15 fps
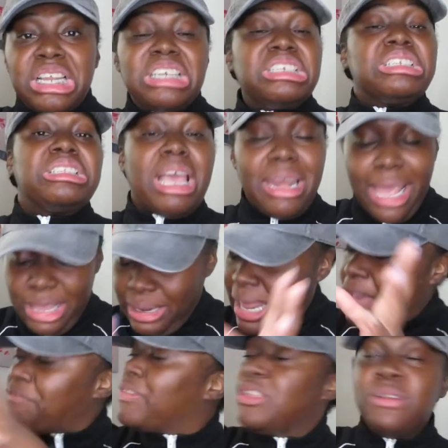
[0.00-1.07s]
Let's just say that. You
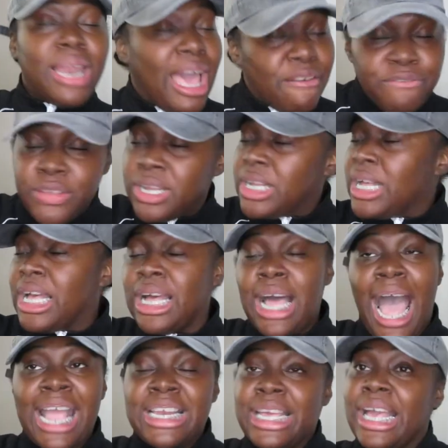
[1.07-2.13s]
left, you left the
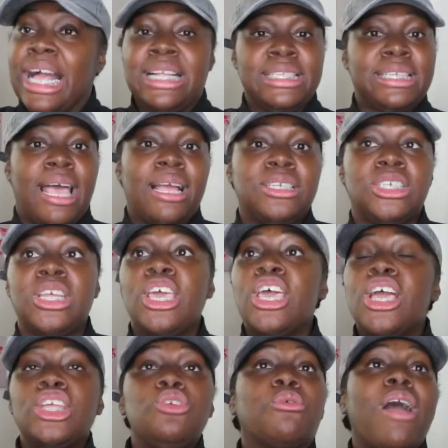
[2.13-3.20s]
uh, idea untouched
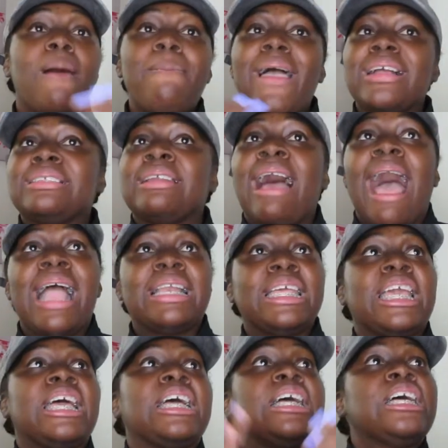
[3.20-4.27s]
you come back to the
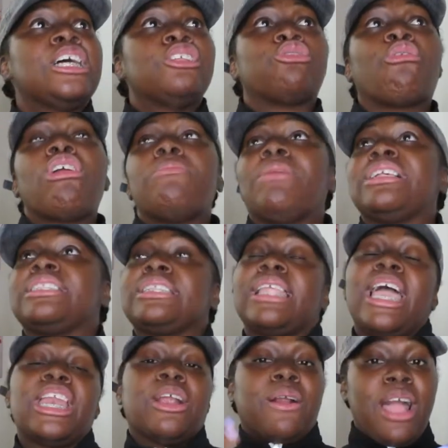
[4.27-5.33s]
idea three months
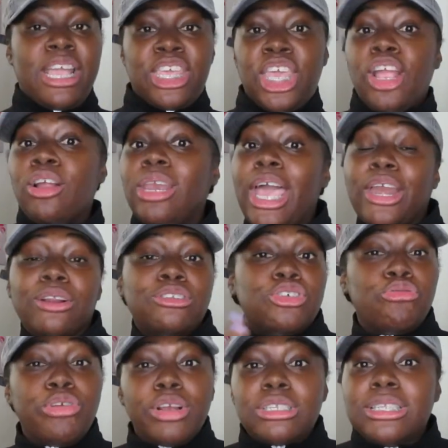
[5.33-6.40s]
later, a year later,
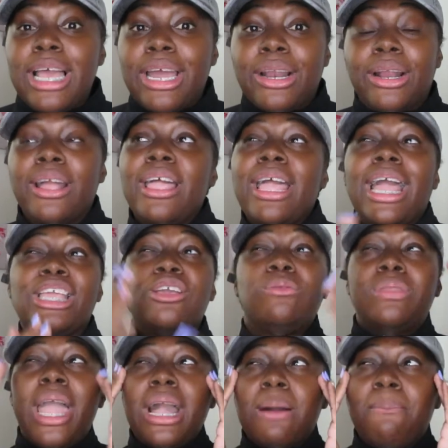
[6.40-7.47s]
two years later, and you
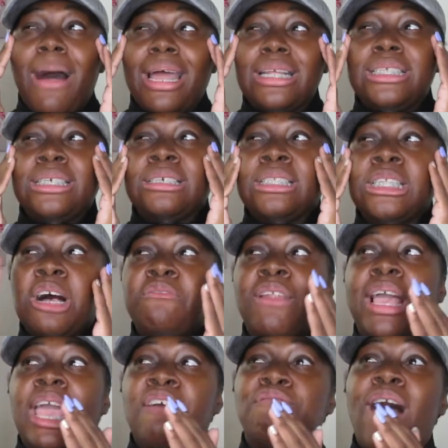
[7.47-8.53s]
think about it to yourself
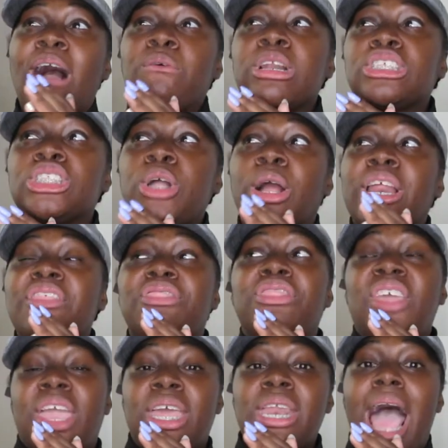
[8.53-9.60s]
like, if I would have started
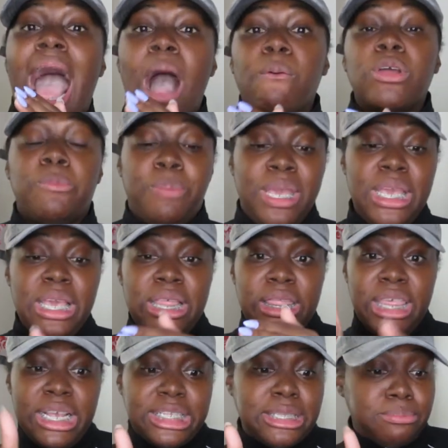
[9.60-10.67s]
then, I would be
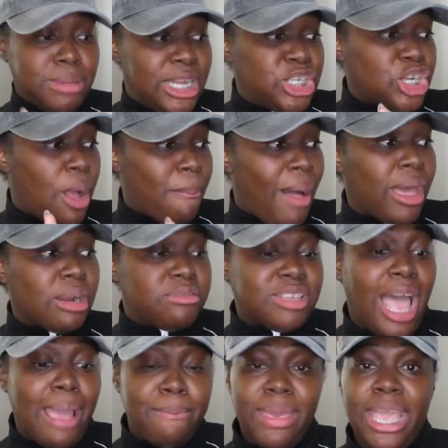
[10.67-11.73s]
this much amount of
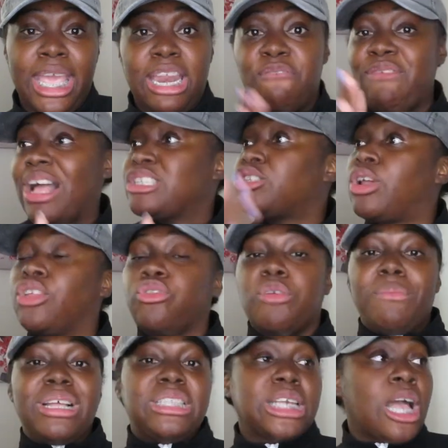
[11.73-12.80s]
time in. If I started three
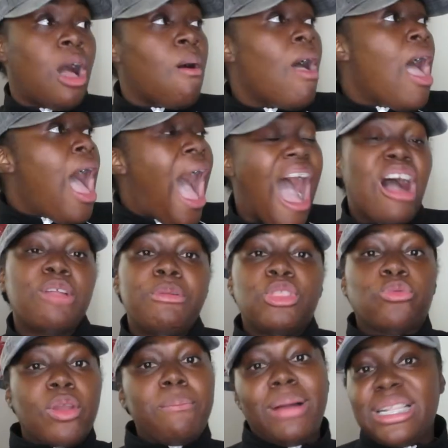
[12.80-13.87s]
months ago, I would
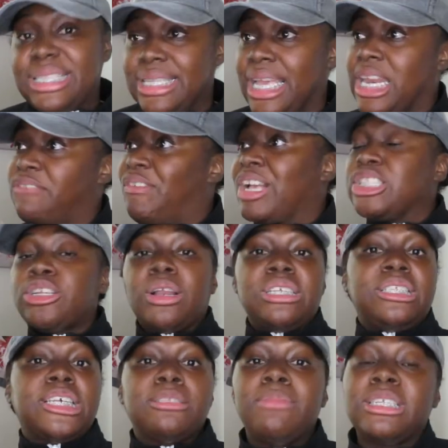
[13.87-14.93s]
be three months in. If I started
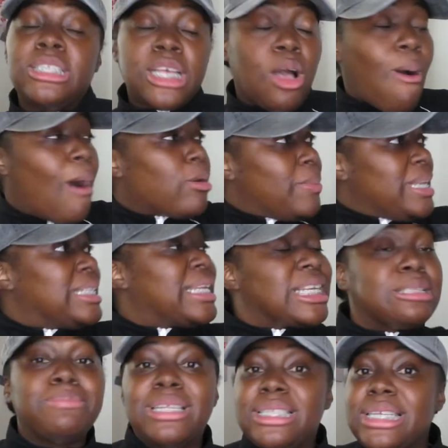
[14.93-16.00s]
six months ago, I would be
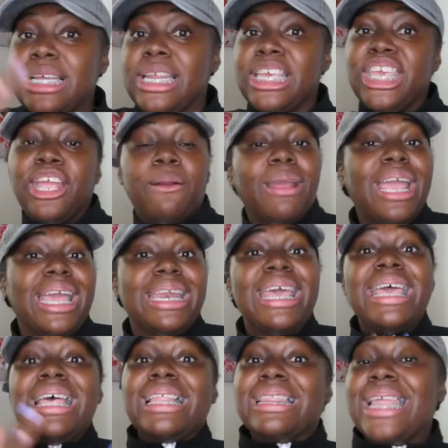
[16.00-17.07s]
six months in, a year in,
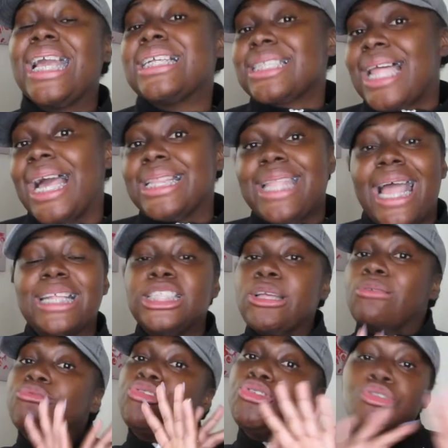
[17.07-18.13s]
things like that.
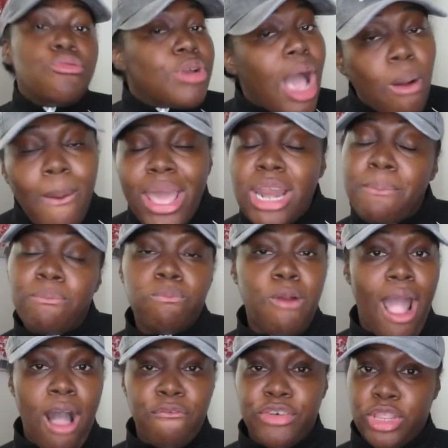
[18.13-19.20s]
So do not wait
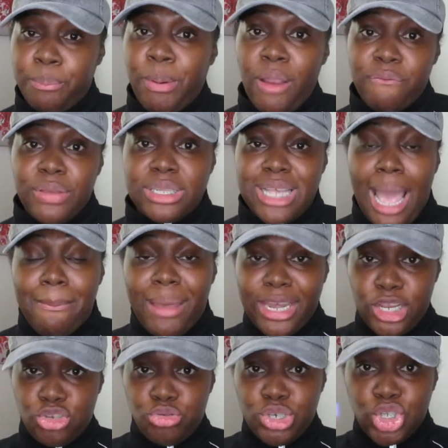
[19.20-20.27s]
around for the perfect time. I
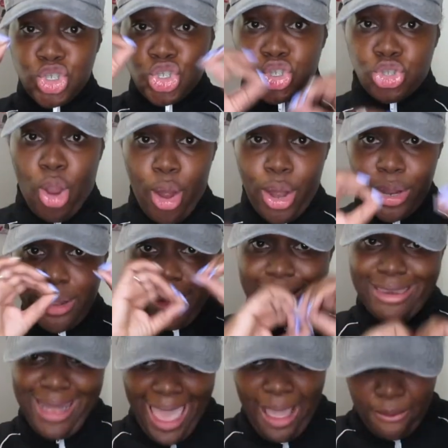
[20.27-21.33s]
need you to start
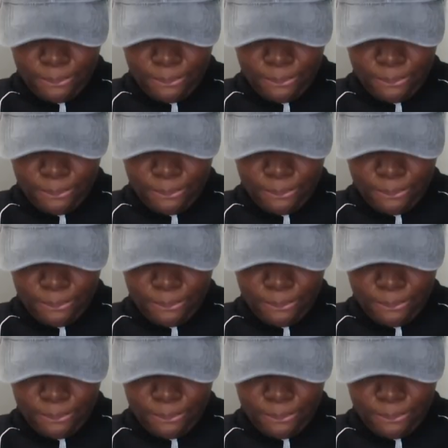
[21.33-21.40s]
now.